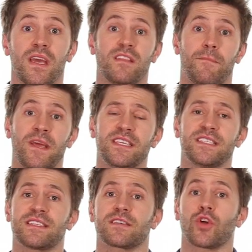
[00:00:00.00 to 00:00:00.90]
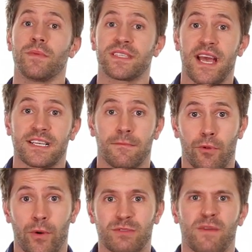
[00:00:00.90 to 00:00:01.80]
In the piece, he says that Goldman Sachs
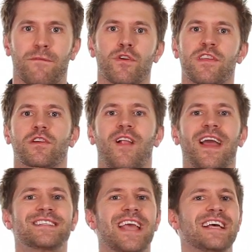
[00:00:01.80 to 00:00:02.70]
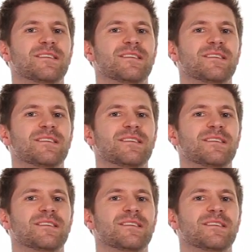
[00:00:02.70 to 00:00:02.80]
employees refer to their clients as